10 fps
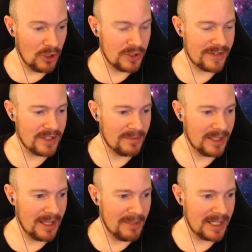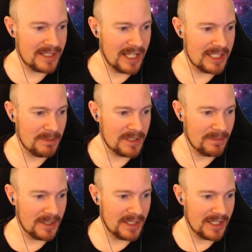is have something that makes sense, but
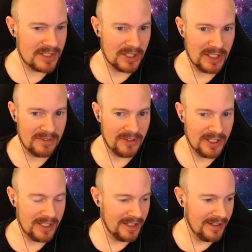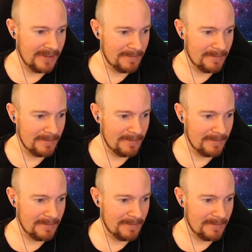something that is silly and funny, yeah.